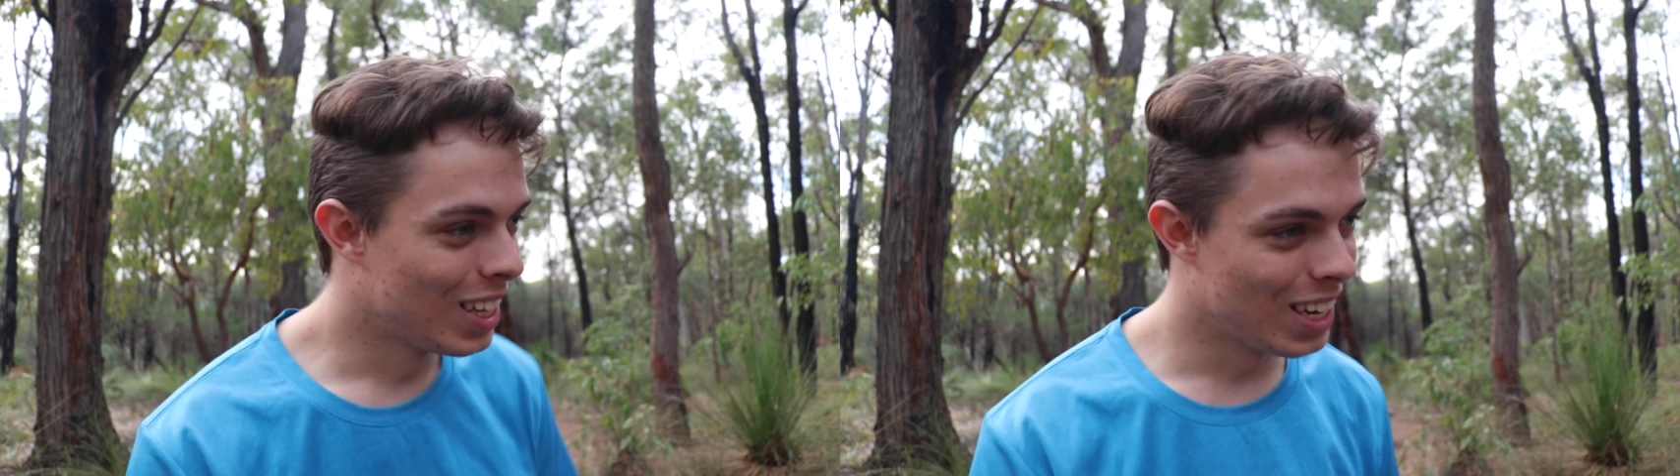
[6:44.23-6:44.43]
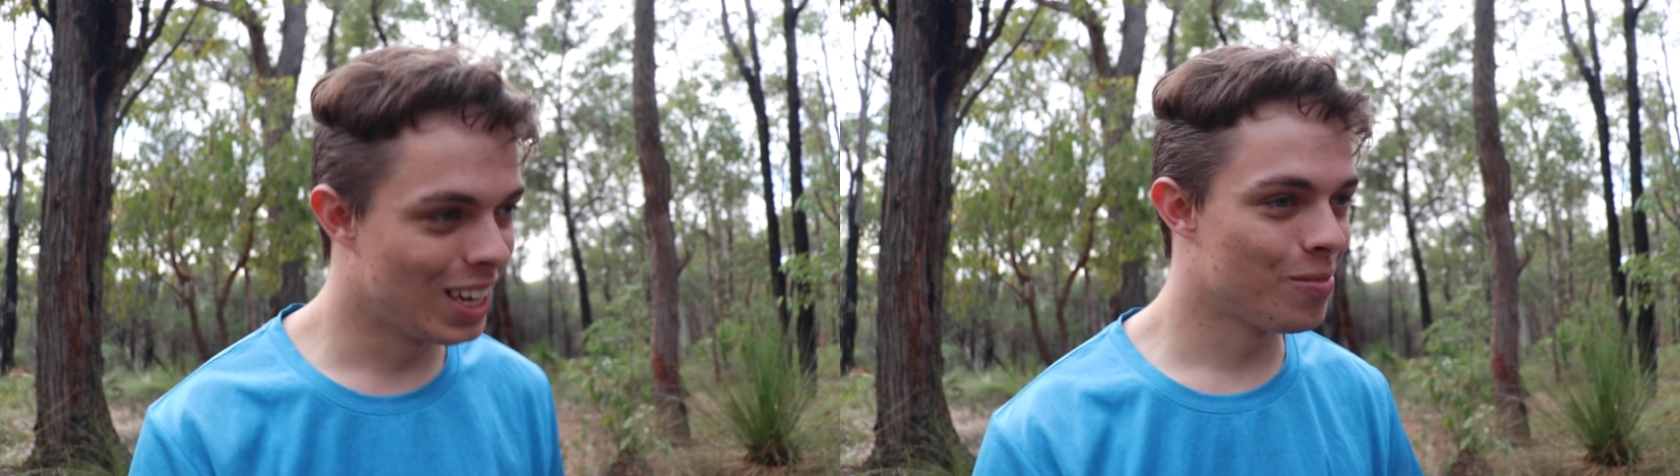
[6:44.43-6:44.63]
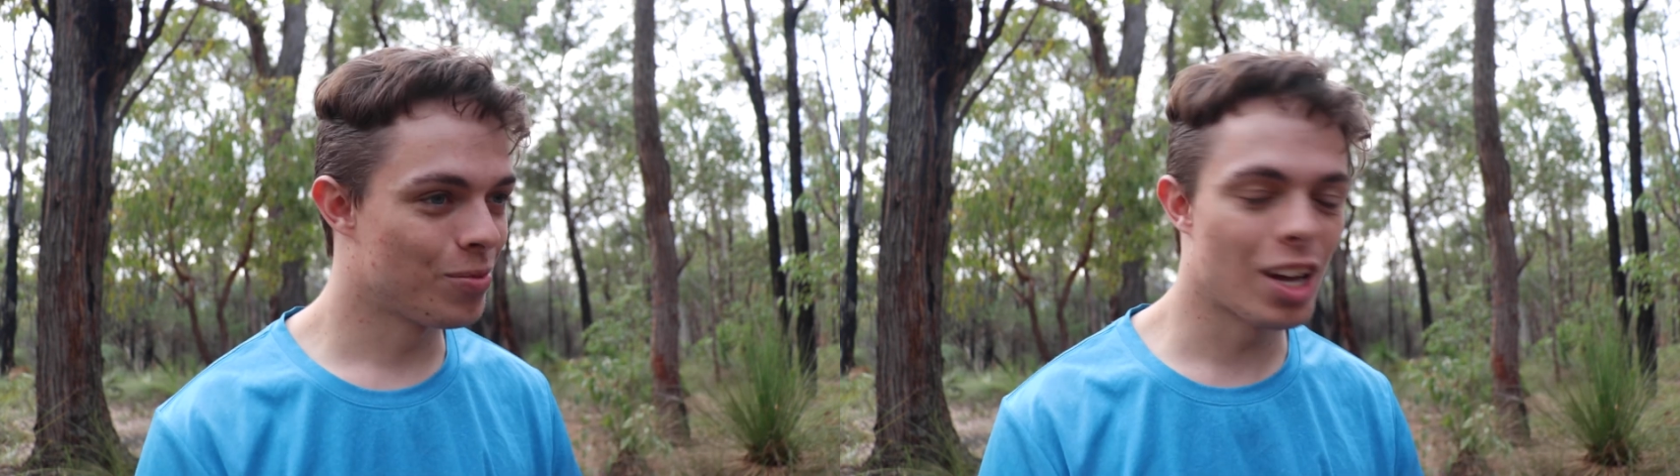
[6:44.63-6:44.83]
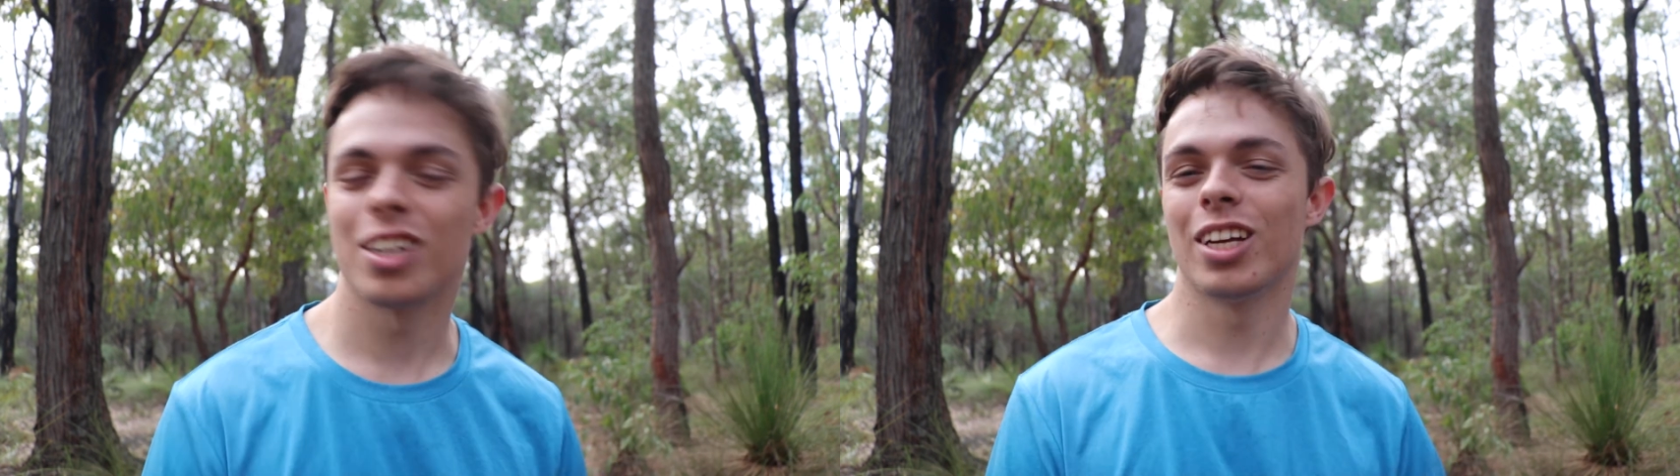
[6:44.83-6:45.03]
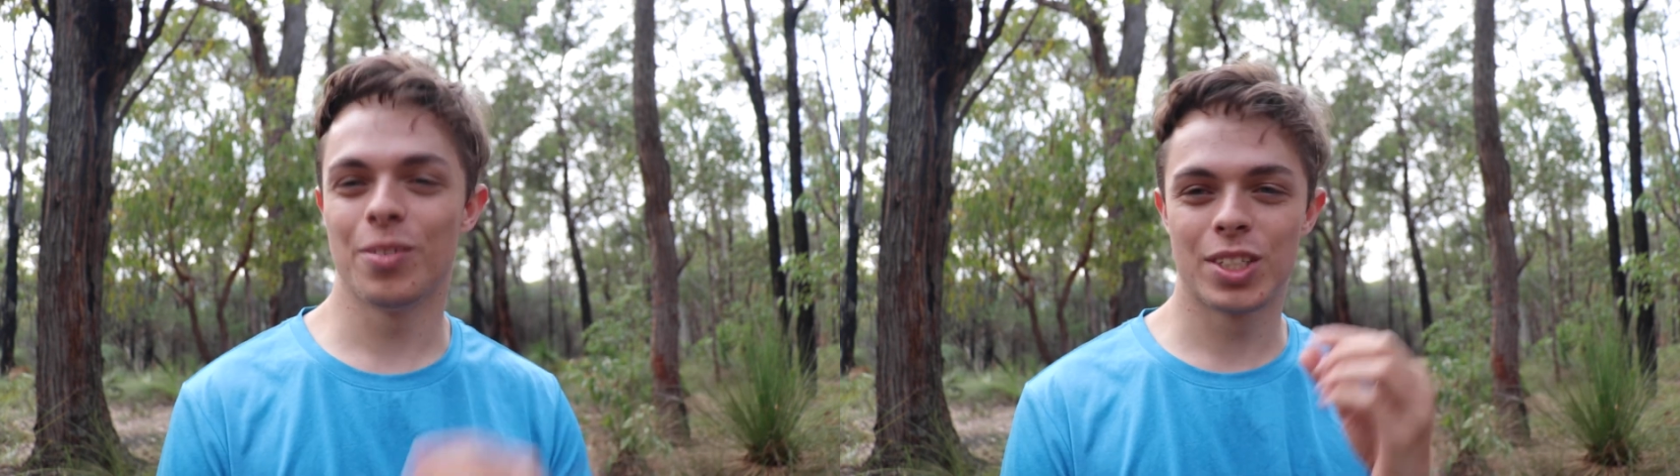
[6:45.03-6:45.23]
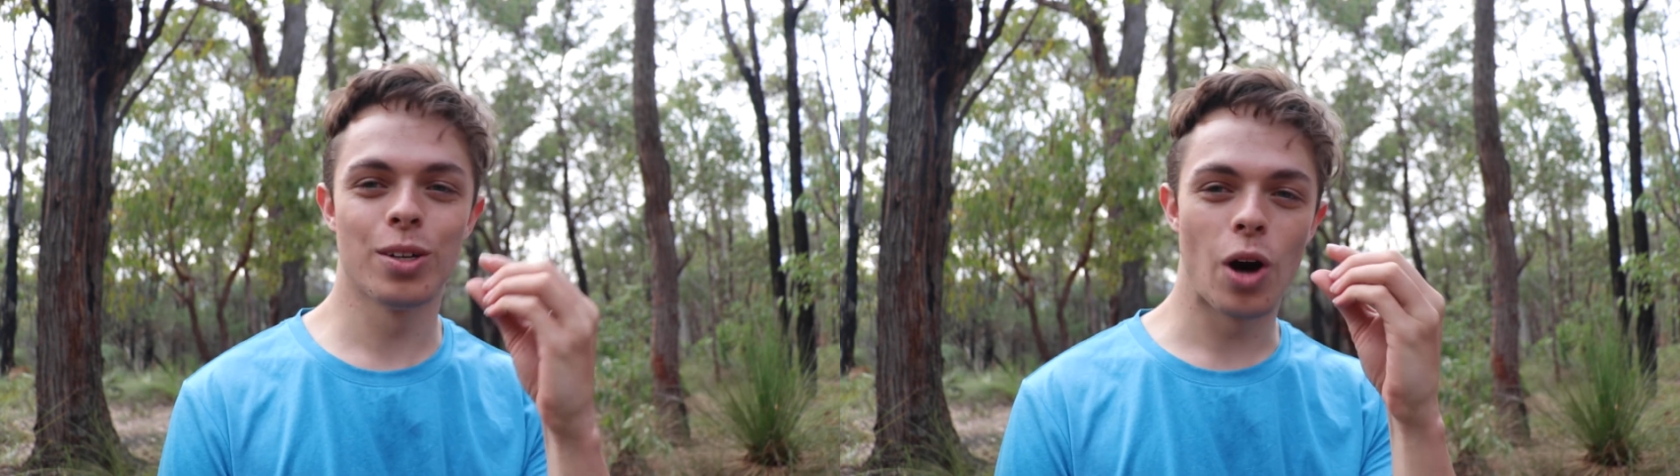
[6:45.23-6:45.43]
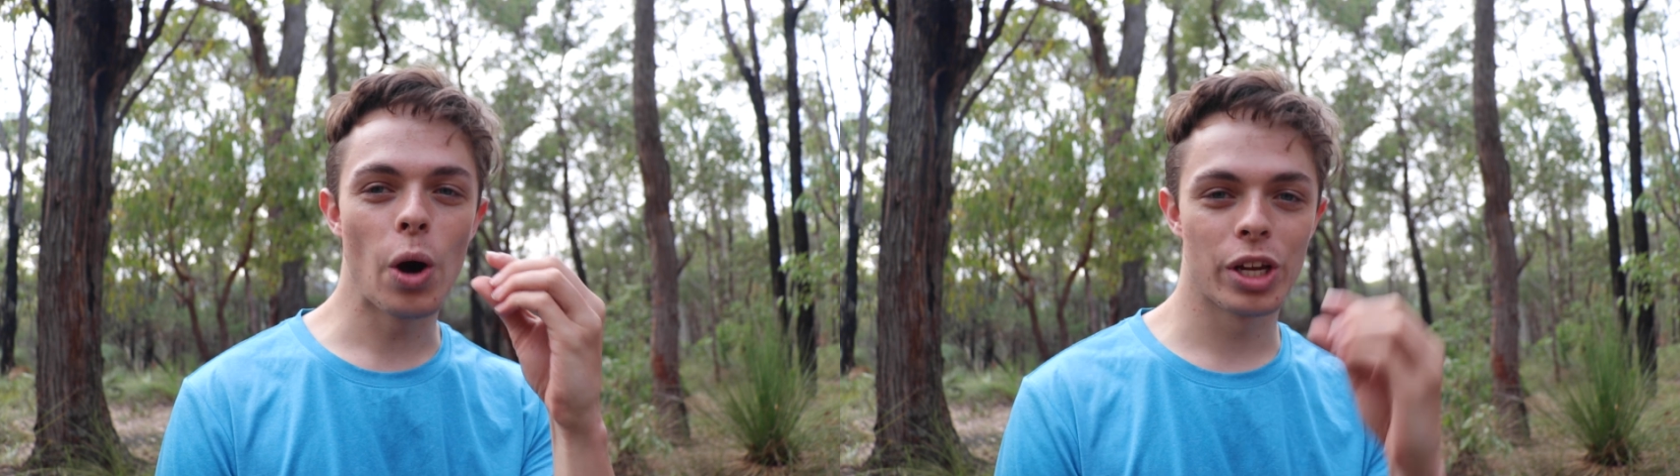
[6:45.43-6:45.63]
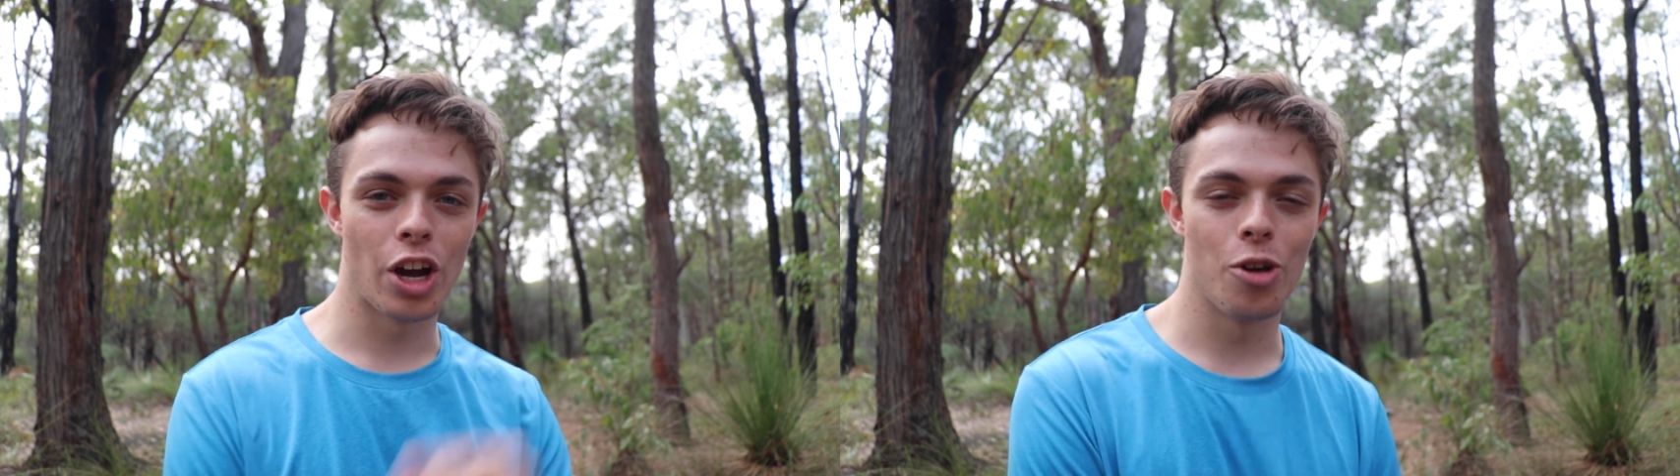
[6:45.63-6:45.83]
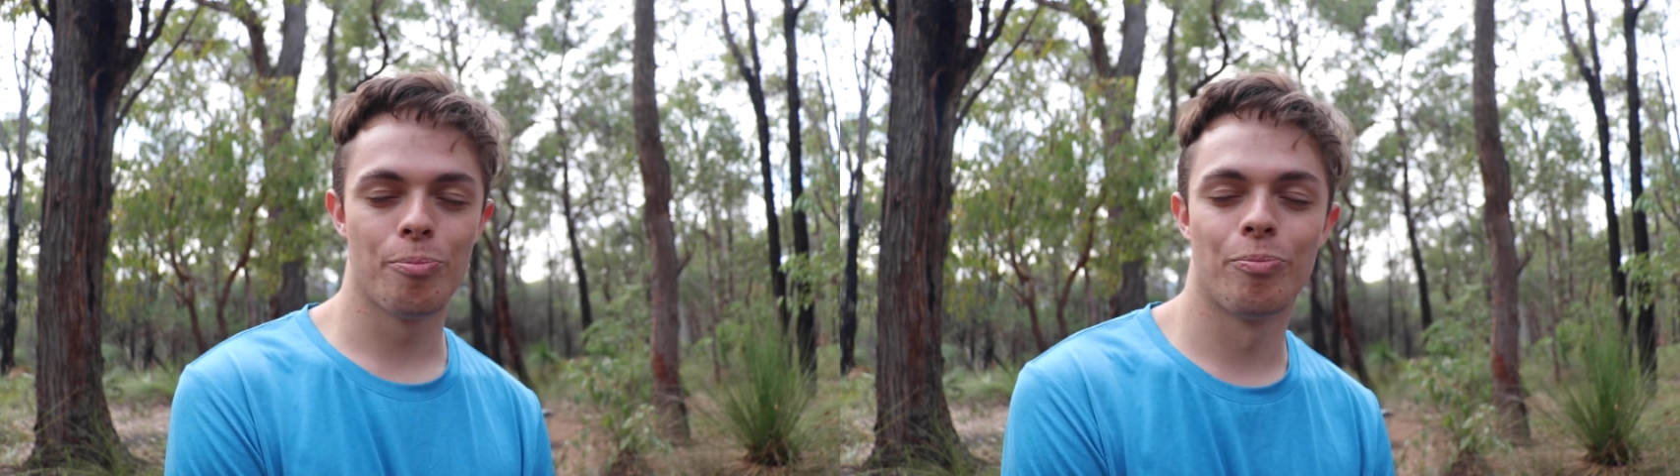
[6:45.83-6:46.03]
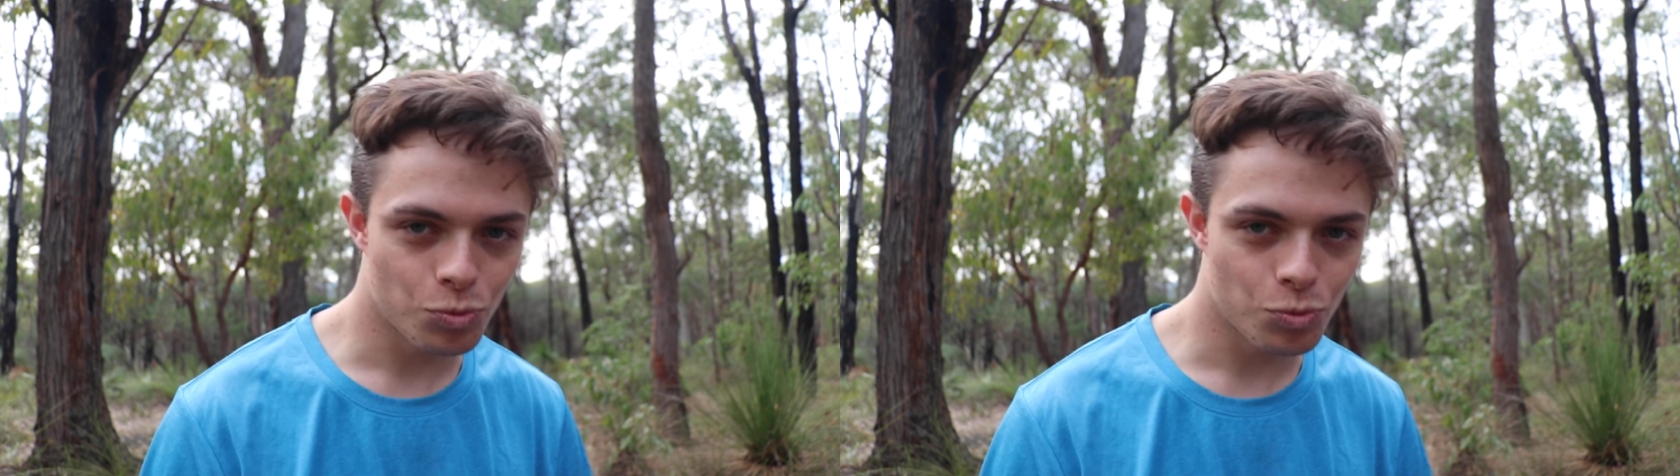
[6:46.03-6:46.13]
I was still holding hope.